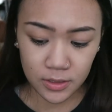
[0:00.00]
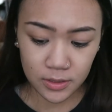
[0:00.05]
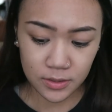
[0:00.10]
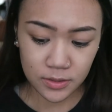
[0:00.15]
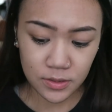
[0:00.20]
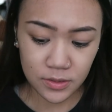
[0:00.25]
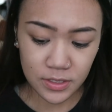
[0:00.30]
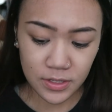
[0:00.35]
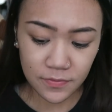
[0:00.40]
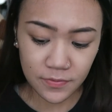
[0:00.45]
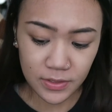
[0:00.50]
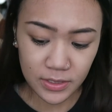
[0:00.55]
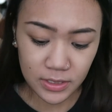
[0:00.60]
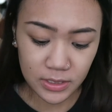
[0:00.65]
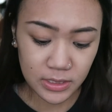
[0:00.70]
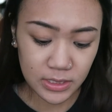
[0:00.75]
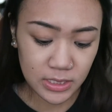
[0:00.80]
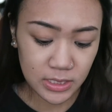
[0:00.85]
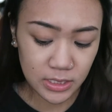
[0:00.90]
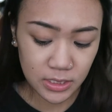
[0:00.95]
So
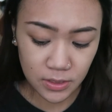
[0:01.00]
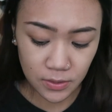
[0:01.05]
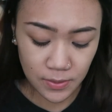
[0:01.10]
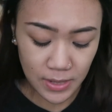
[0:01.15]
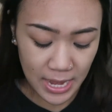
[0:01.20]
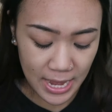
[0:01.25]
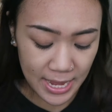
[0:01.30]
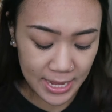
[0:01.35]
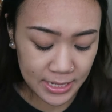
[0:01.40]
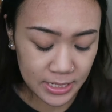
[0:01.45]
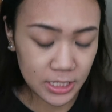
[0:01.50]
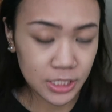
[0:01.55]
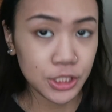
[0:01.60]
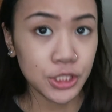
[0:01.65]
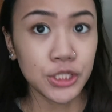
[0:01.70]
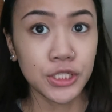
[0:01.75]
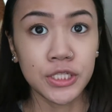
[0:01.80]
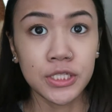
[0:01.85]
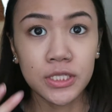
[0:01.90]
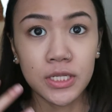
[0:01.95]
definitely go ahead
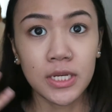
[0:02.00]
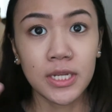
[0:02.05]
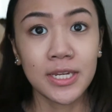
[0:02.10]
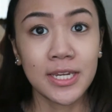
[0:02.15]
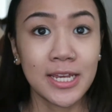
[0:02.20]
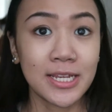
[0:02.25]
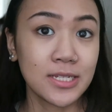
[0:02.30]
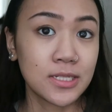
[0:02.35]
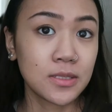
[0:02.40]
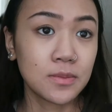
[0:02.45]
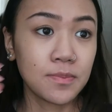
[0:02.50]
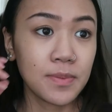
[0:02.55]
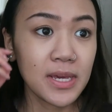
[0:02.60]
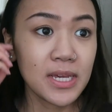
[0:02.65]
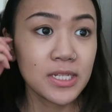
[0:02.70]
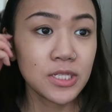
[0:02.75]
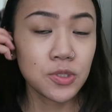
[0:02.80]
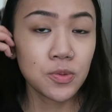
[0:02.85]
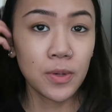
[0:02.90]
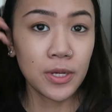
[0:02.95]
and use a nice
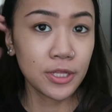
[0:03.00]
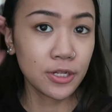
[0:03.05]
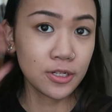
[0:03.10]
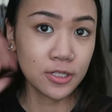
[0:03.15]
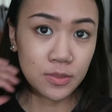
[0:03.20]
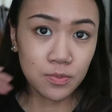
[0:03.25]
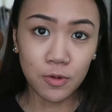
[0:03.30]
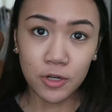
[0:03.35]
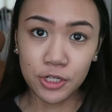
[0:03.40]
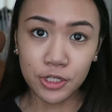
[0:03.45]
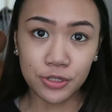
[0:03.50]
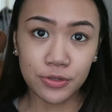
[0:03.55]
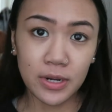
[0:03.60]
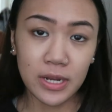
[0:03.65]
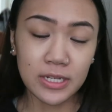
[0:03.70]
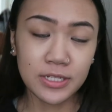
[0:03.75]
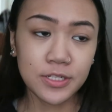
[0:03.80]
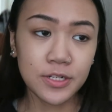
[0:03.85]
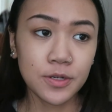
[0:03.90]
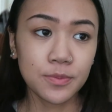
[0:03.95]
base, whether it's
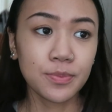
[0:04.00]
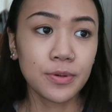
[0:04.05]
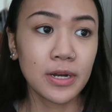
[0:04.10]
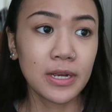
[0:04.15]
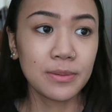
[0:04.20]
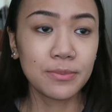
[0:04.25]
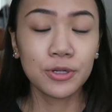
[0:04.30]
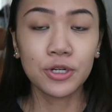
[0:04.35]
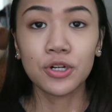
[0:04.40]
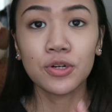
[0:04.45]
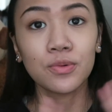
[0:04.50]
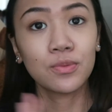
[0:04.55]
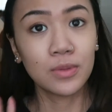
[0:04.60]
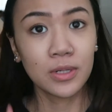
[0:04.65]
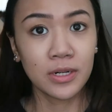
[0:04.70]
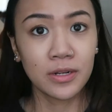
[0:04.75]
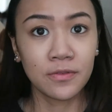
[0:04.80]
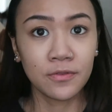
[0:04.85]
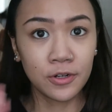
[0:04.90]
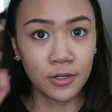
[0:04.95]
moisturizer, primer,
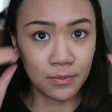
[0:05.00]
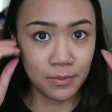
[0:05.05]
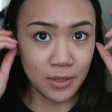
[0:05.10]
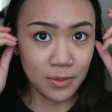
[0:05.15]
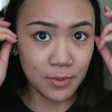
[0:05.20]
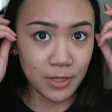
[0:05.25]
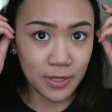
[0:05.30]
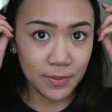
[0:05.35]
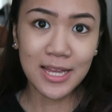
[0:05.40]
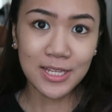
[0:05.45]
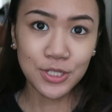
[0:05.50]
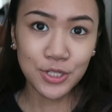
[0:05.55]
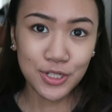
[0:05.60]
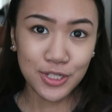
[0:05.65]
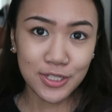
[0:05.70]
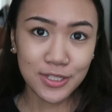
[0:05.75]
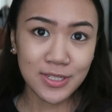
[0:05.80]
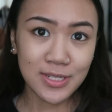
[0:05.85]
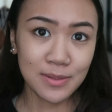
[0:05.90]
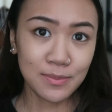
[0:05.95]
whatever it may be. As you
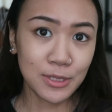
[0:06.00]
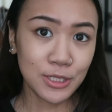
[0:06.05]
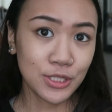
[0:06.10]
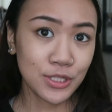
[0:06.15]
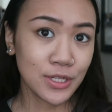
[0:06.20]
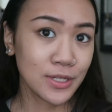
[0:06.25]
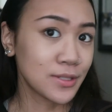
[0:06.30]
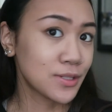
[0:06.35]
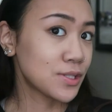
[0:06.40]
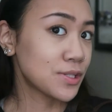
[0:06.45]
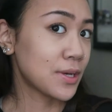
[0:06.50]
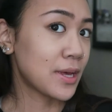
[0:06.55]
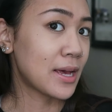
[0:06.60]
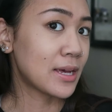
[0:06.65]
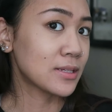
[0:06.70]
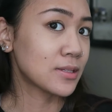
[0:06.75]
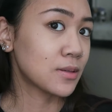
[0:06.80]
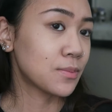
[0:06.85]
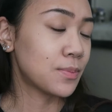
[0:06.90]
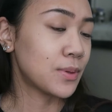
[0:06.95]
can see, my skin still
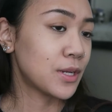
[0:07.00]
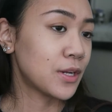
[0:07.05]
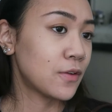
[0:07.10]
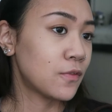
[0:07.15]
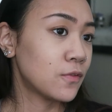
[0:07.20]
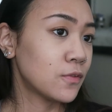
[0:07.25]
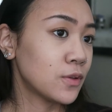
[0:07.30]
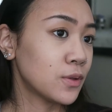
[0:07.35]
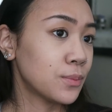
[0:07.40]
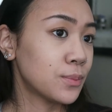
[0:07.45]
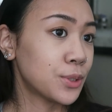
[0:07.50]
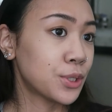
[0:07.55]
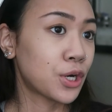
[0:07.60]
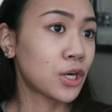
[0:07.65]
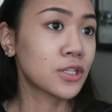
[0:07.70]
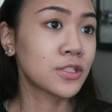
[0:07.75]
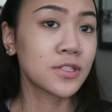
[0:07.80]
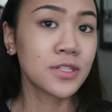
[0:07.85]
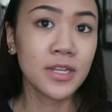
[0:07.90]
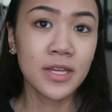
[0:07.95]
has a bit of
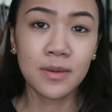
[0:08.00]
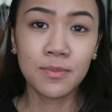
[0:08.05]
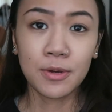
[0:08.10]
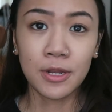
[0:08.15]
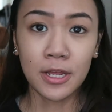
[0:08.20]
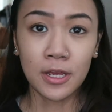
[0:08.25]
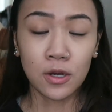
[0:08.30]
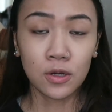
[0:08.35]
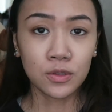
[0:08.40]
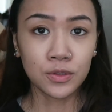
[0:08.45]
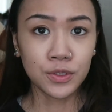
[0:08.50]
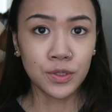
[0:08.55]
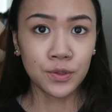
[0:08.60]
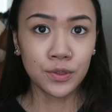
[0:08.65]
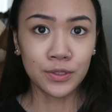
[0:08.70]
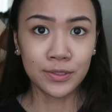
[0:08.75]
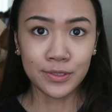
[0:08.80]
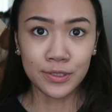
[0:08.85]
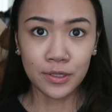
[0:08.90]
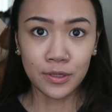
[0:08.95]
luminosity, but it also
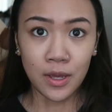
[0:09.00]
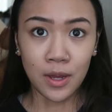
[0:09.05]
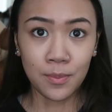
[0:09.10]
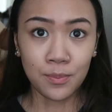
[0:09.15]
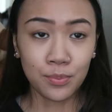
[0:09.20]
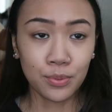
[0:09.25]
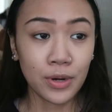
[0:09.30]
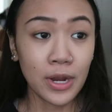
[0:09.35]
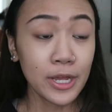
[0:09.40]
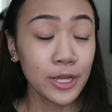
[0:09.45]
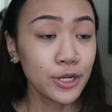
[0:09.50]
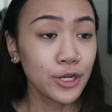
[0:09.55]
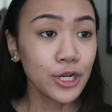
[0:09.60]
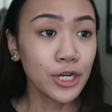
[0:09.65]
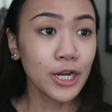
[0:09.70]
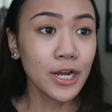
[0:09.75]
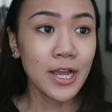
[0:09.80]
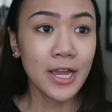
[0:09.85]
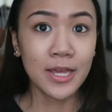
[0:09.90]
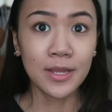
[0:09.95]
looks a lot
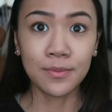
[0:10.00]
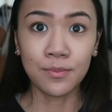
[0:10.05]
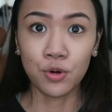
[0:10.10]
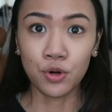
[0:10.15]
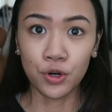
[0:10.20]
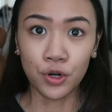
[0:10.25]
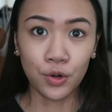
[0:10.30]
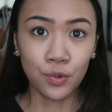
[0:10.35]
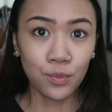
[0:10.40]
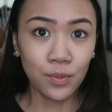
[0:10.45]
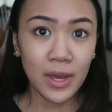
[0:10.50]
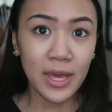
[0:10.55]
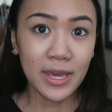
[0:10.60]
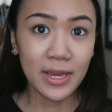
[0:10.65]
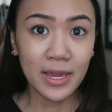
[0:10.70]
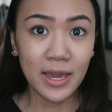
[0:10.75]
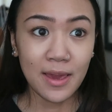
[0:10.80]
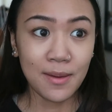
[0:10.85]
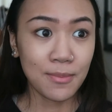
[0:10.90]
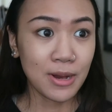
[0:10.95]
brighter and more
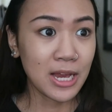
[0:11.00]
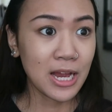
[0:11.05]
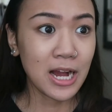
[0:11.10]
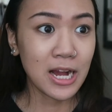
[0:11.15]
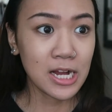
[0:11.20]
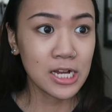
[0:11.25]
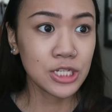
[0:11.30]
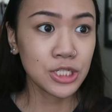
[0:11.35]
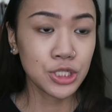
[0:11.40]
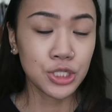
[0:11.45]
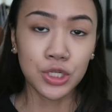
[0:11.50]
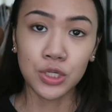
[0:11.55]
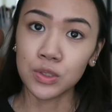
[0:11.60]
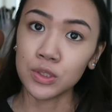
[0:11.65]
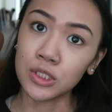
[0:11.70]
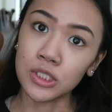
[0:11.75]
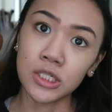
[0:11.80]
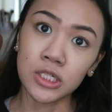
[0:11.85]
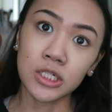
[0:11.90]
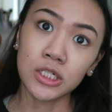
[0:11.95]
awake, and my eyes
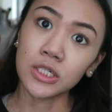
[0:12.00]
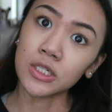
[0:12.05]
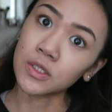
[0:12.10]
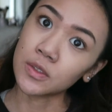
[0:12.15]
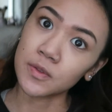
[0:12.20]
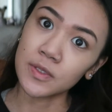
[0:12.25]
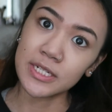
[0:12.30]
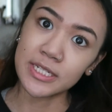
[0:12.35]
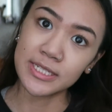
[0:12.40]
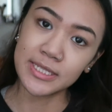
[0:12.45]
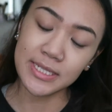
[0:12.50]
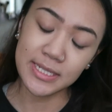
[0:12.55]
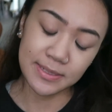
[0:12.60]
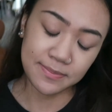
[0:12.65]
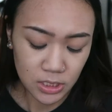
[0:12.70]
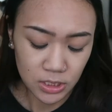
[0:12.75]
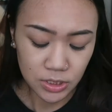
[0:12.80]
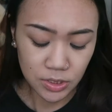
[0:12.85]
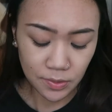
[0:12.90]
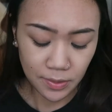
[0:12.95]
don't look
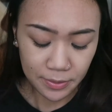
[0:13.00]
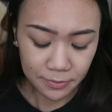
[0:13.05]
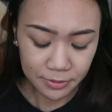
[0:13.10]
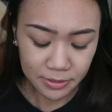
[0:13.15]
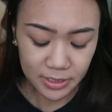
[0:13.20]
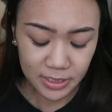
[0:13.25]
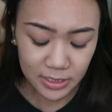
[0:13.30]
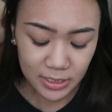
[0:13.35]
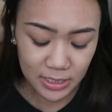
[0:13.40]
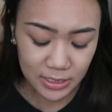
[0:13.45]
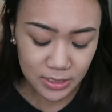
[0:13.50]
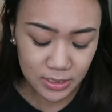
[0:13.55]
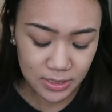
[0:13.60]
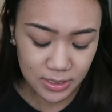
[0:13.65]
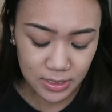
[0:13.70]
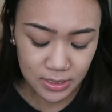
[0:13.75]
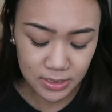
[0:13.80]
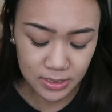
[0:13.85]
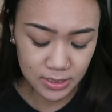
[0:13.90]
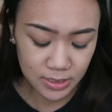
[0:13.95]
crazy. So I really like
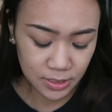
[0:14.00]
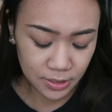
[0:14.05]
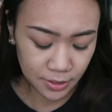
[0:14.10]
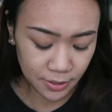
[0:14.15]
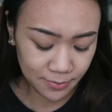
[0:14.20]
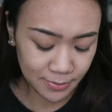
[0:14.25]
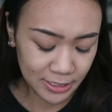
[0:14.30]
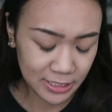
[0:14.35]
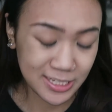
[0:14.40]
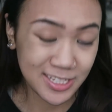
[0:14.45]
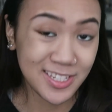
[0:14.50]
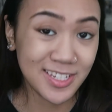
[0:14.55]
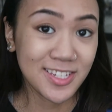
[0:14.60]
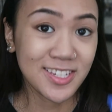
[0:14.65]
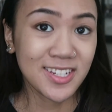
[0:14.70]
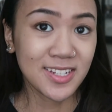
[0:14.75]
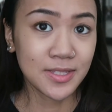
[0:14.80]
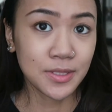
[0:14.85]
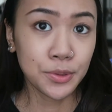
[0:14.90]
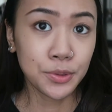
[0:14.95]
this concealer because
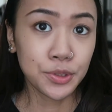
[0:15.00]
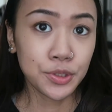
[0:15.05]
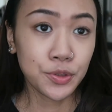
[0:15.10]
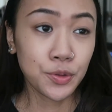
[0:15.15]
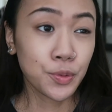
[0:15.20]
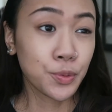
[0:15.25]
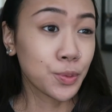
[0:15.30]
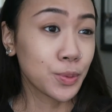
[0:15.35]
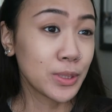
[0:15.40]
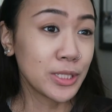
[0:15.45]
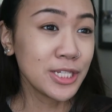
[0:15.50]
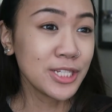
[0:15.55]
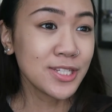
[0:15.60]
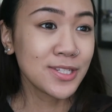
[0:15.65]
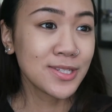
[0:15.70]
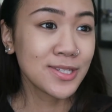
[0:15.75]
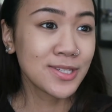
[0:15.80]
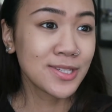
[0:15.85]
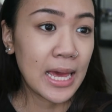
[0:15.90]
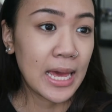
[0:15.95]
it doesn't
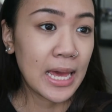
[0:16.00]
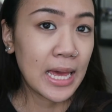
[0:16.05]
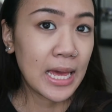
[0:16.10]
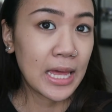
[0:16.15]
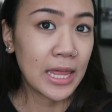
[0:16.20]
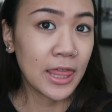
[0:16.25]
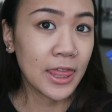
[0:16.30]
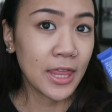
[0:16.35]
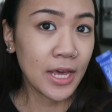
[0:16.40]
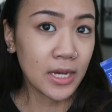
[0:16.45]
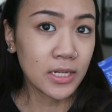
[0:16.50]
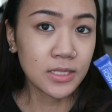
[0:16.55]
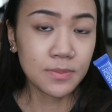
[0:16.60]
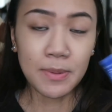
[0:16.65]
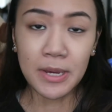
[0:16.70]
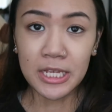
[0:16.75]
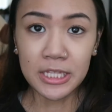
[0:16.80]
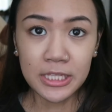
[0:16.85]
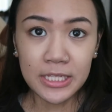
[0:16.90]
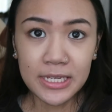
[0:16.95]
crease that
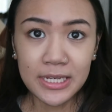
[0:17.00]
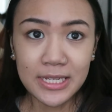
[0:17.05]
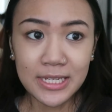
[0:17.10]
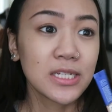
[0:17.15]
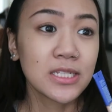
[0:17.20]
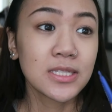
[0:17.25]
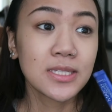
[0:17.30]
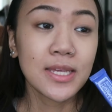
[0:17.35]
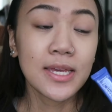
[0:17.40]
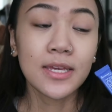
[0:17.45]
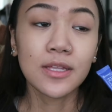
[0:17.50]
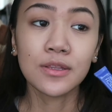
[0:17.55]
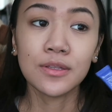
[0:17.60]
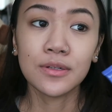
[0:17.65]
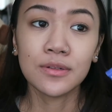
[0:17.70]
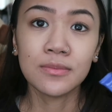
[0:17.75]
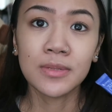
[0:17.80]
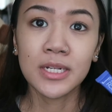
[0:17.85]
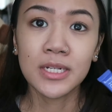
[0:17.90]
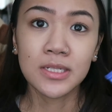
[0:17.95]
badly. It's like
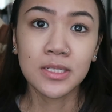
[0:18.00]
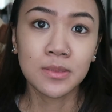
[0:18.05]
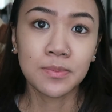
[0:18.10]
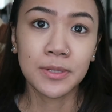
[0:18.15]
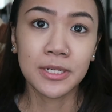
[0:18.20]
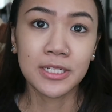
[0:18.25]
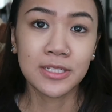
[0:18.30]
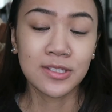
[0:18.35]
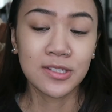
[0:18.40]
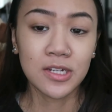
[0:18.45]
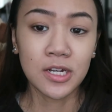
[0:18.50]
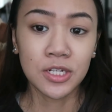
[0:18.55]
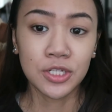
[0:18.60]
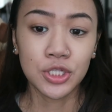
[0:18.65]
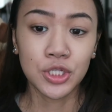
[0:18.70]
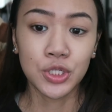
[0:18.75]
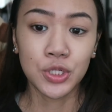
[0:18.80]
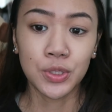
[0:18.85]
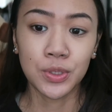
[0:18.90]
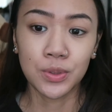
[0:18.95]
luminous, but it's
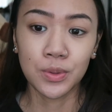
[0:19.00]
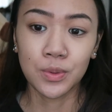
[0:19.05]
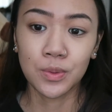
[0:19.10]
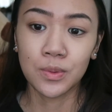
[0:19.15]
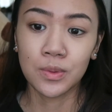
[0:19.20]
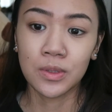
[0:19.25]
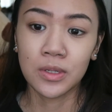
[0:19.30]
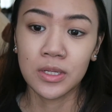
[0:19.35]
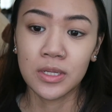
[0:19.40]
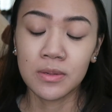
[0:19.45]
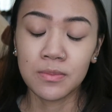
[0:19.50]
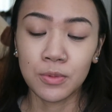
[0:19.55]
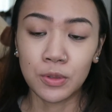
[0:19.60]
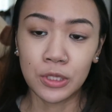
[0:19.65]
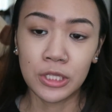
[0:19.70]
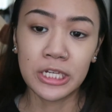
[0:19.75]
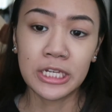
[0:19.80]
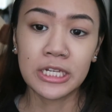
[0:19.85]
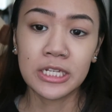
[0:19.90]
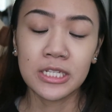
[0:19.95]
not too
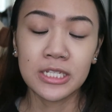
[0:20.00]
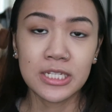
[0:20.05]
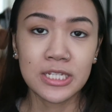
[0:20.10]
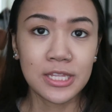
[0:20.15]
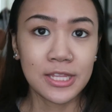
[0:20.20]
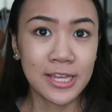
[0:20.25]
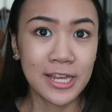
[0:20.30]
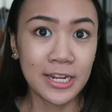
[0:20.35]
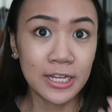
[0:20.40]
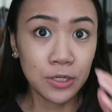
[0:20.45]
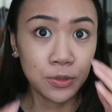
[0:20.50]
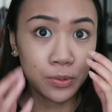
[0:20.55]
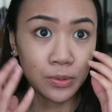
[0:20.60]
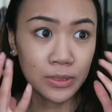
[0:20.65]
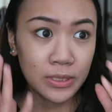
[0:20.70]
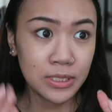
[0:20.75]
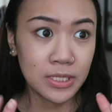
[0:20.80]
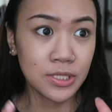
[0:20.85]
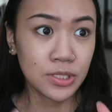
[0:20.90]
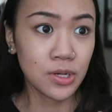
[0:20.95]
emollient that it
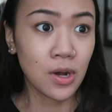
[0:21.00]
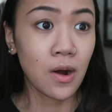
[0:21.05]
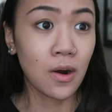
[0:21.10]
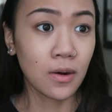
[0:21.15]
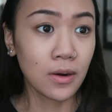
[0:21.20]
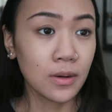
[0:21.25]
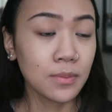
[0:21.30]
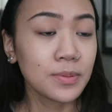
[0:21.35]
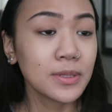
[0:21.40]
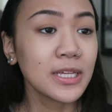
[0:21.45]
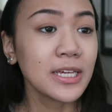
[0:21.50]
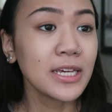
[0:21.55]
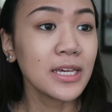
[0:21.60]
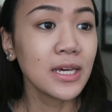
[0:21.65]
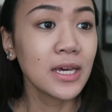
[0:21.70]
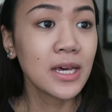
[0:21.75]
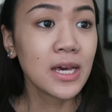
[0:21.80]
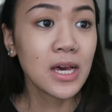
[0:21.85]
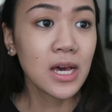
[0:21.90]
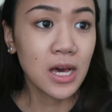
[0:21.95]
creases horribly.